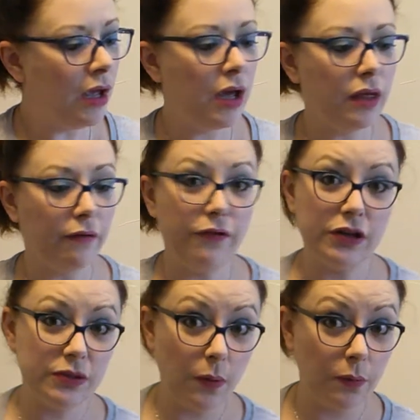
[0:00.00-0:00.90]
The
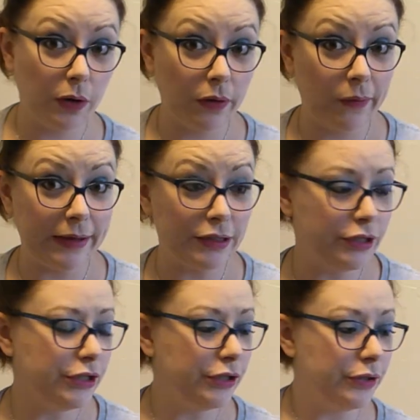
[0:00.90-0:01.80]
first one we're going to
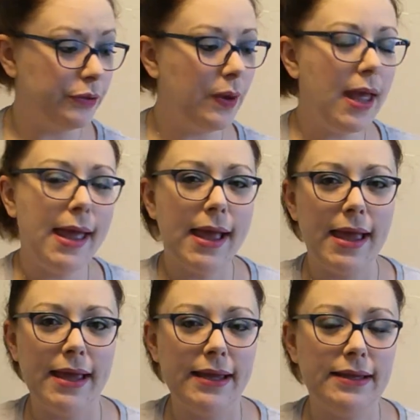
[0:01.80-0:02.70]
do
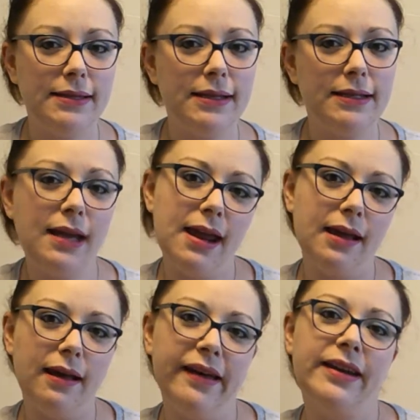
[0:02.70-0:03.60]
is a take
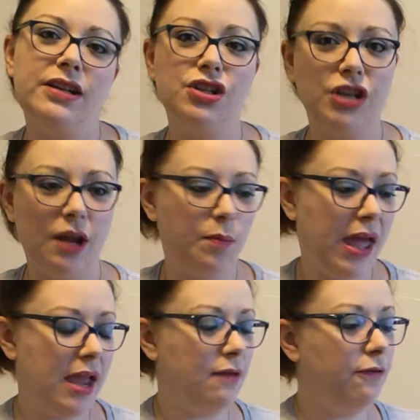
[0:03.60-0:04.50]
on a
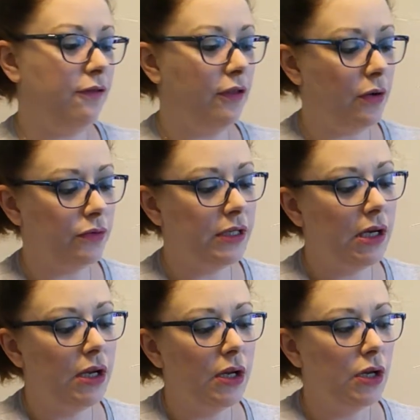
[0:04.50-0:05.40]
champagne float.
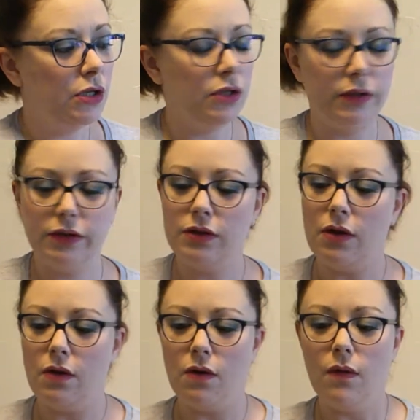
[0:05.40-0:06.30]
So
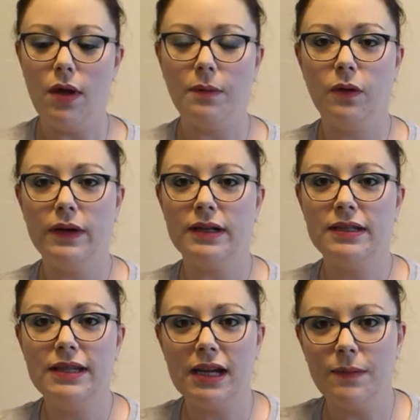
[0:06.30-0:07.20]
I'm going to
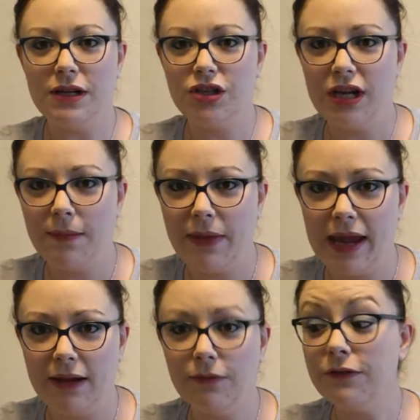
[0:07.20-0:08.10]
take my
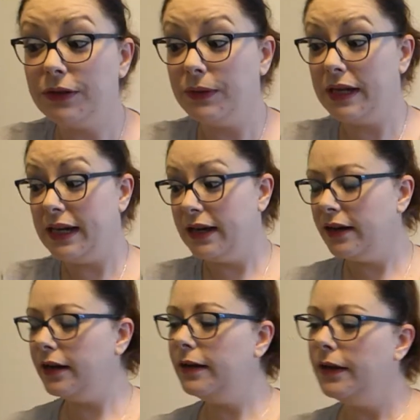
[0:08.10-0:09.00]
champagne flute
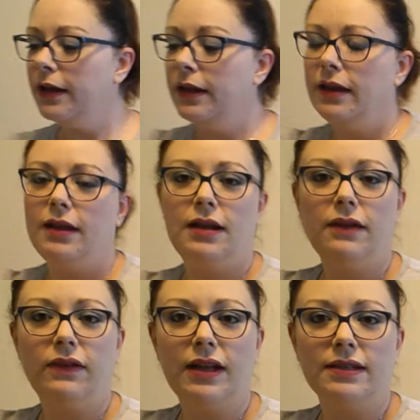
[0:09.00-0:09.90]
here, and
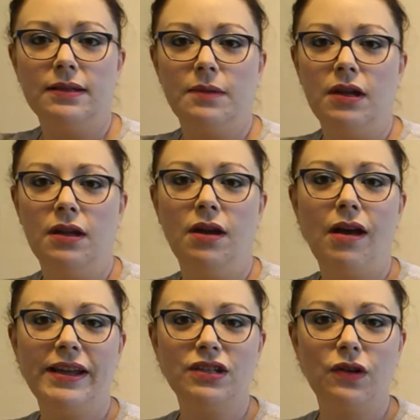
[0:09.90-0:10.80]
I've got some
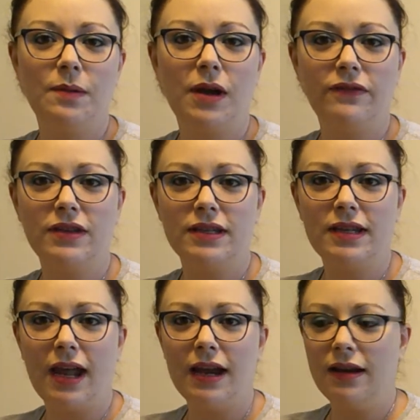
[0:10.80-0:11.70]
ice cream off to the
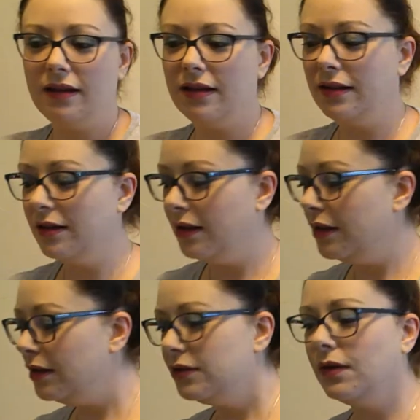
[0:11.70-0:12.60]
side
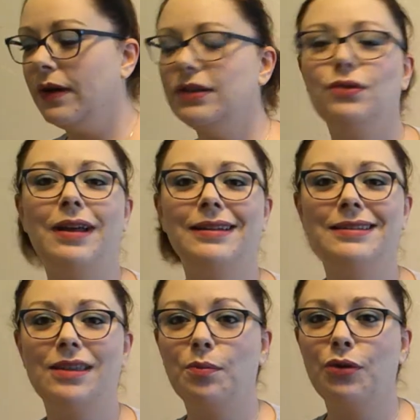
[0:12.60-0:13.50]
so as to not
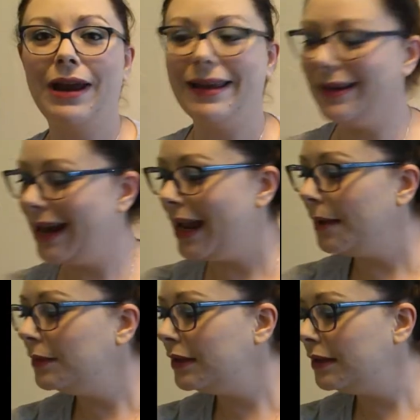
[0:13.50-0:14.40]
see the brand
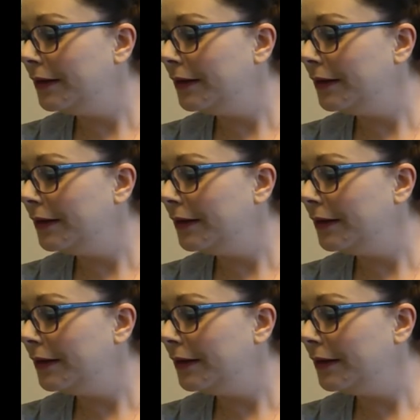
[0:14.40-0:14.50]
names.